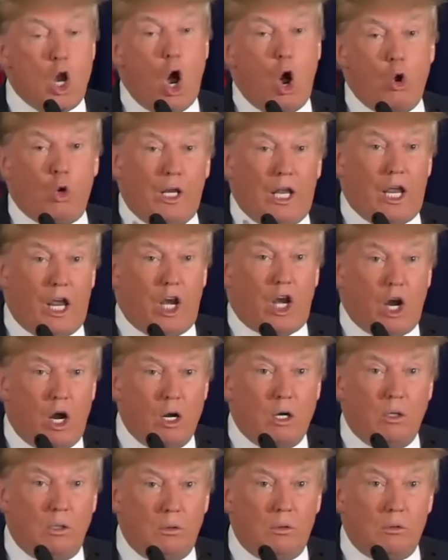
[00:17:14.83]
No
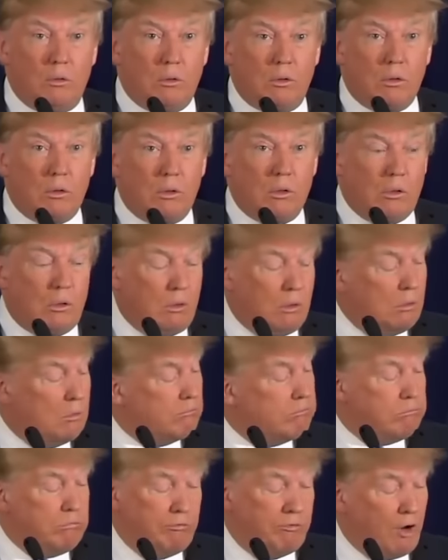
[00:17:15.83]
leader
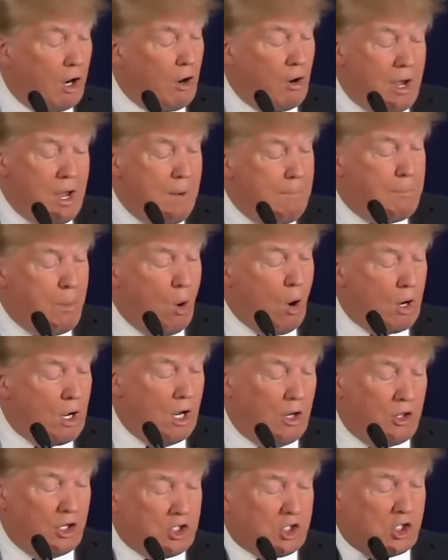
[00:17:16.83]
very
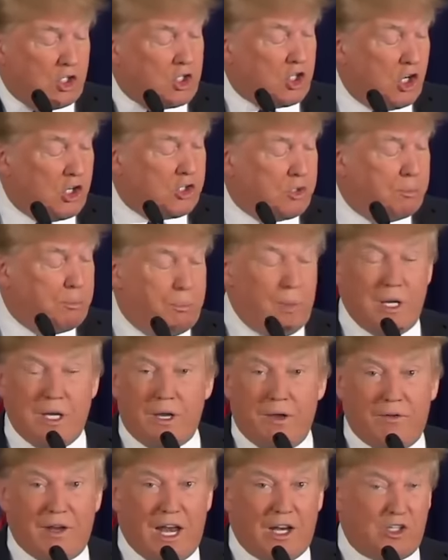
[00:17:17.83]
important. And this has just
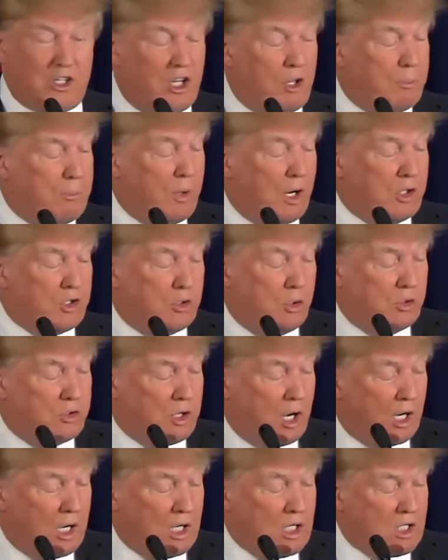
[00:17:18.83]
been given out to the press two
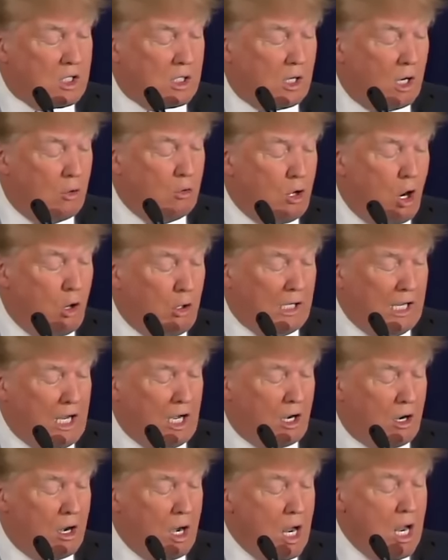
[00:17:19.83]
seconds ago. No
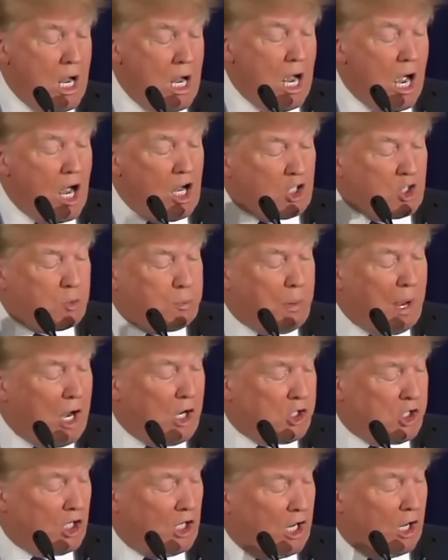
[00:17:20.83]
leader,
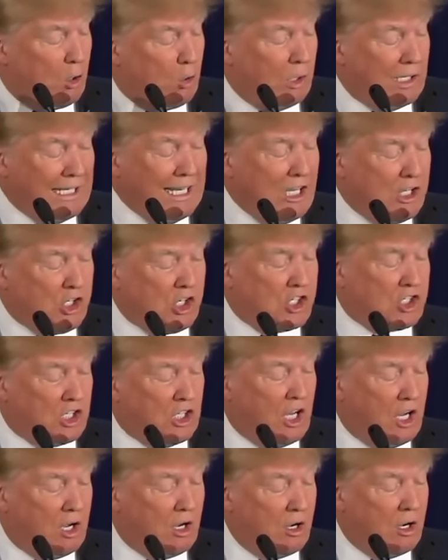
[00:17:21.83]
especially a
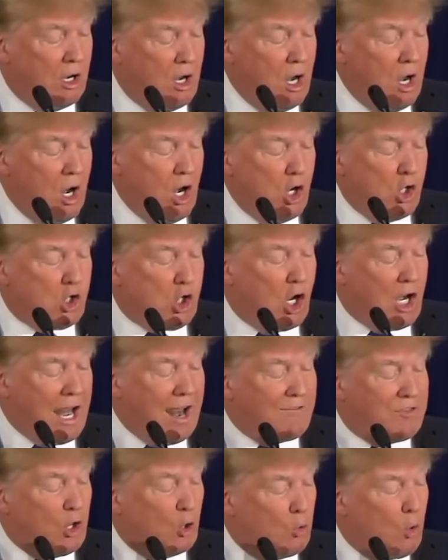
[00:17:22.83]
religious leader, should
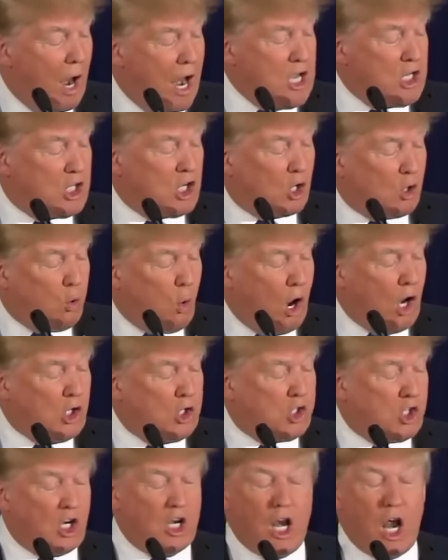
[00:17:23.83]
have the right to
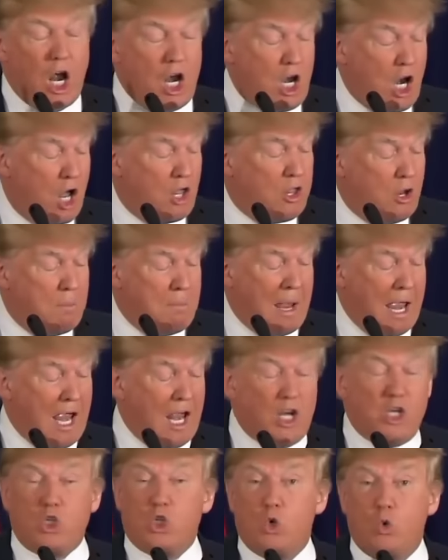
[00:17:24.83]
question another
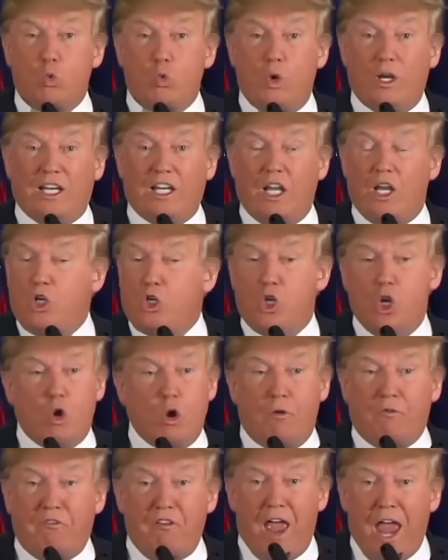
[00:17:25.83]
man's
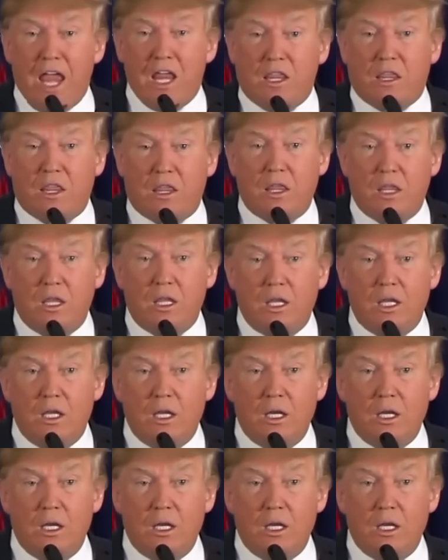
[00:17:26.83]
religion or faith,